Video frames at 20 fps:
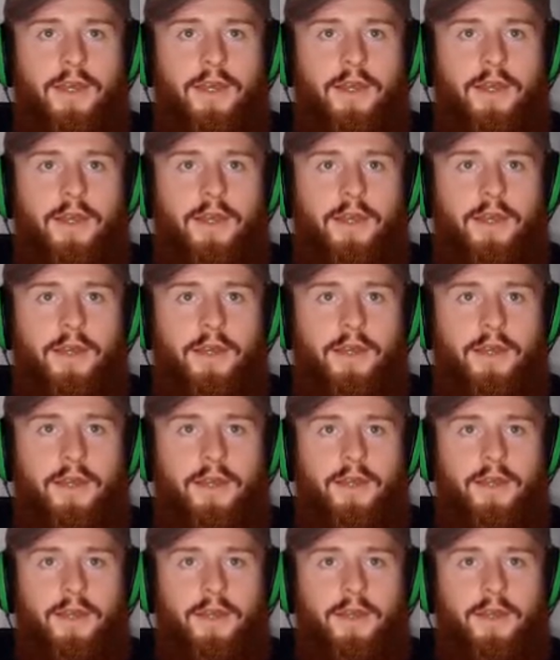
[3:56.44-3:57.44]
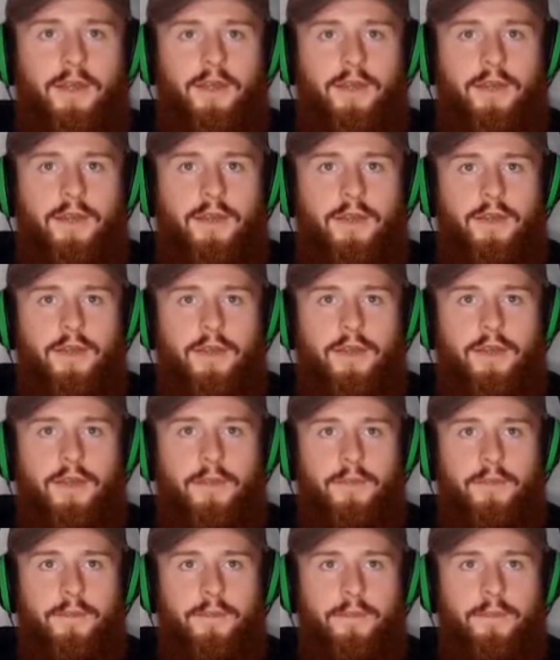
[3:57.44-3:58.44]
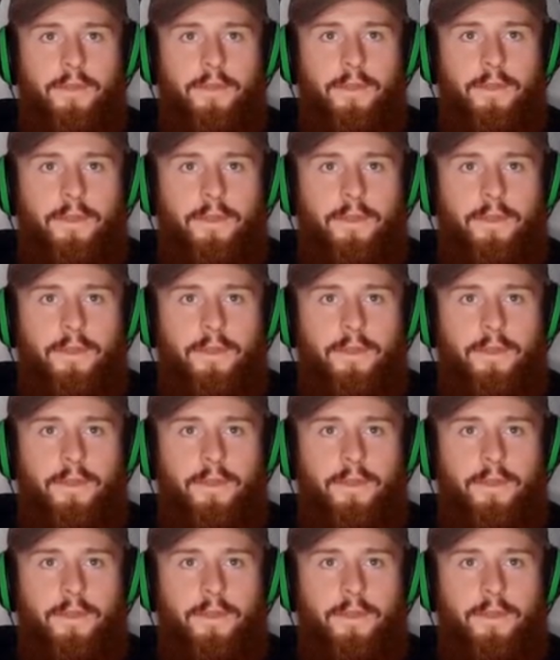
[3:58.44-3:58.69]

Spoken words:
[no speech]